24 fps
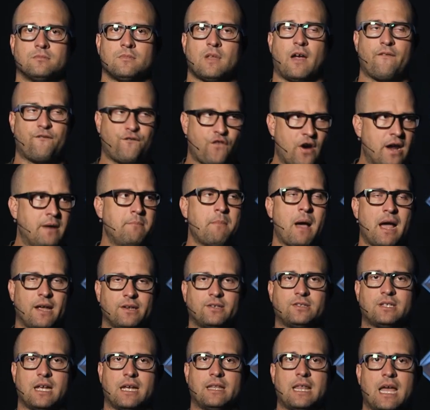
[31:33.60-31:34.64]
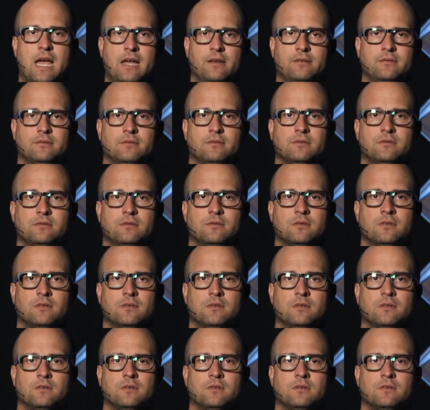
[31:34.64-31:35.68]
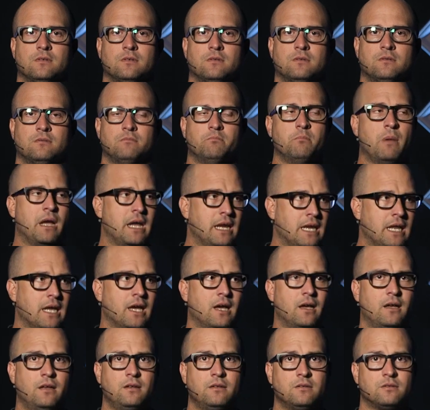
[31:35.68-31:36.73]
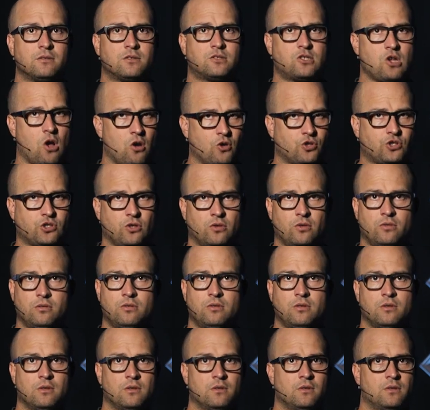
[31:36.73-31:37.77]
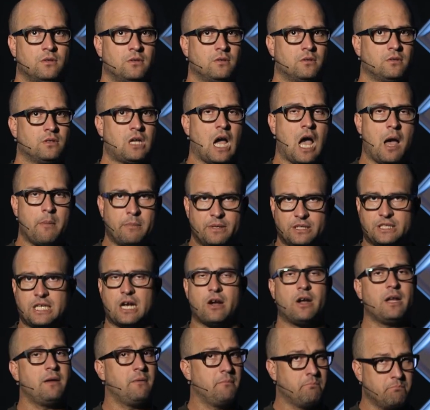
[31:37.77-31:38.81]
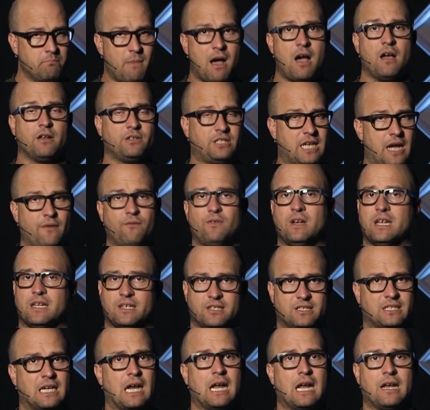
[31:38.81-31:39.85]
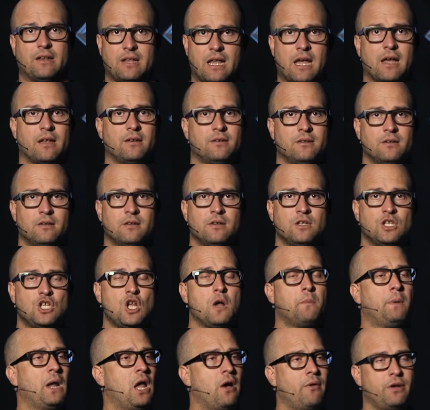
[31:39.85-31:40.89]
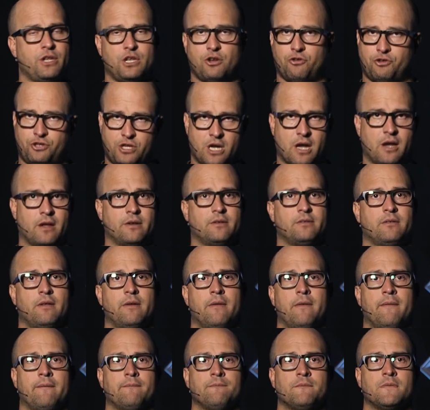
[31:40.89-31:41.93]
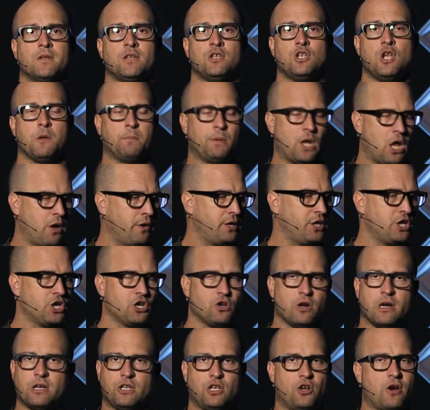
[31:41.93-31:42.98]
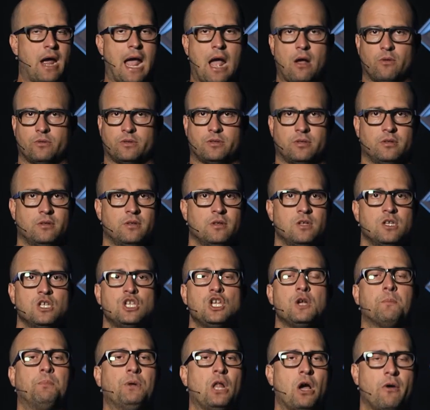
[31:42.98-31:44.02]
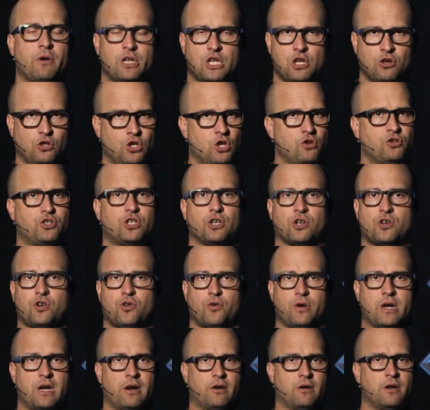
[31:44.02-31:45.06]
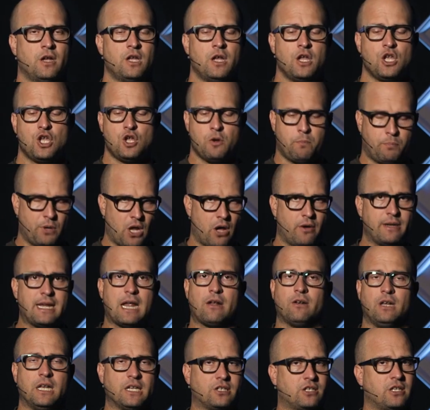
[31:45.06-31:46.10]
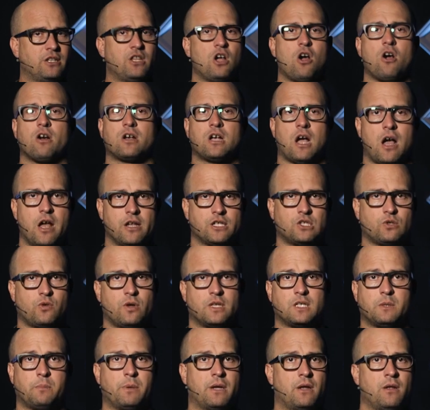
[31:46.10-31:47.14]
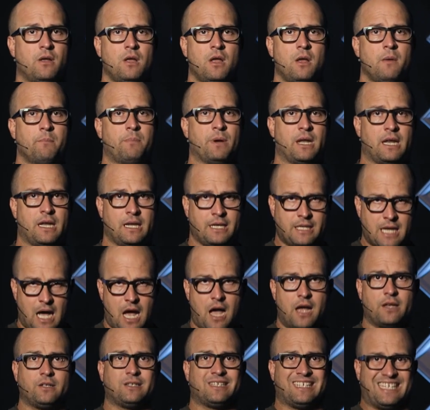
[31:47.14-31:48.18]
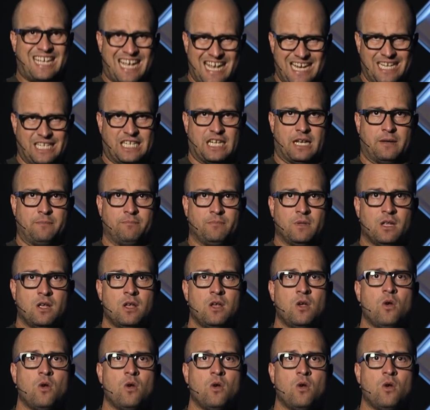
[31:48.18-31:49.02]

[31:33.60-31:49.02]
A friend might say that. Media, social, commentary definitely is saying that. You blow it, you're done. You blow it, you're out. You blow it, you lose your career. You blow it. Now listen, there are consequences, but in God's kingdom,